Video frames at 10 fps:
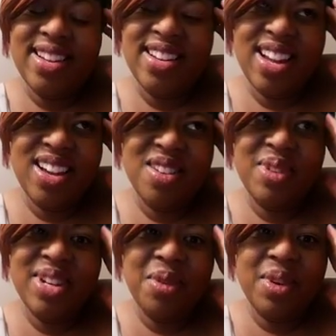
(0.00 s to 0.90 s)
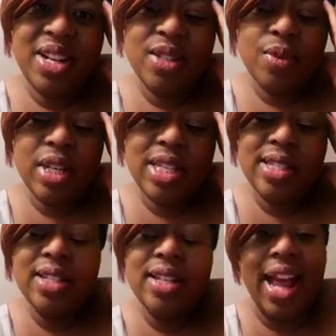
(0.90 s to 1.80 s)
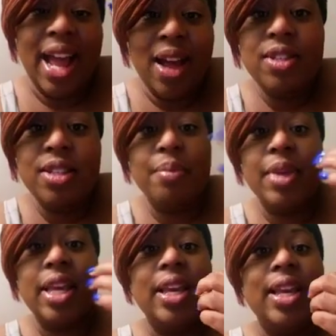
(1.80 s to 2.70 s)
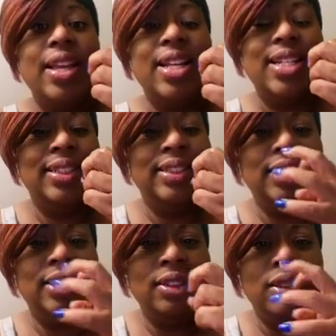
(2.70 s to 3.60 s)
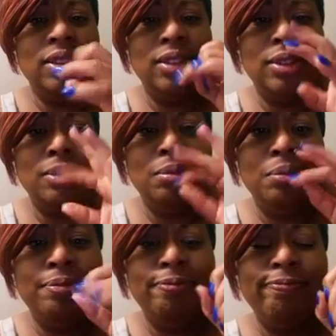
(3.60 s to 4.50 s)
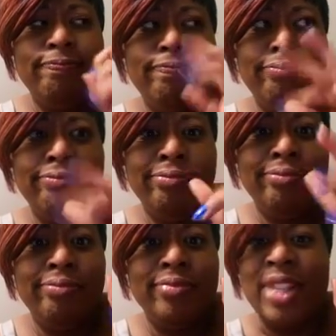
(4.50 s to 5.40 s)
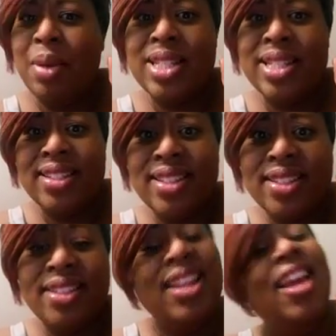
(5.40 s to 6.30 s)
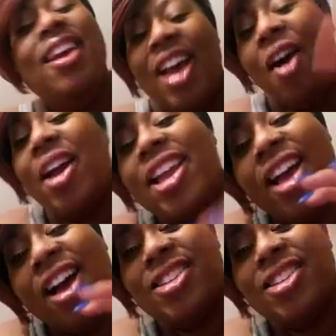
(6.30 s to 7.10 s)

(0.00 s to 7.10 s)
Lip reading: no, what else really stood out to me? That was it. Okay, y'all.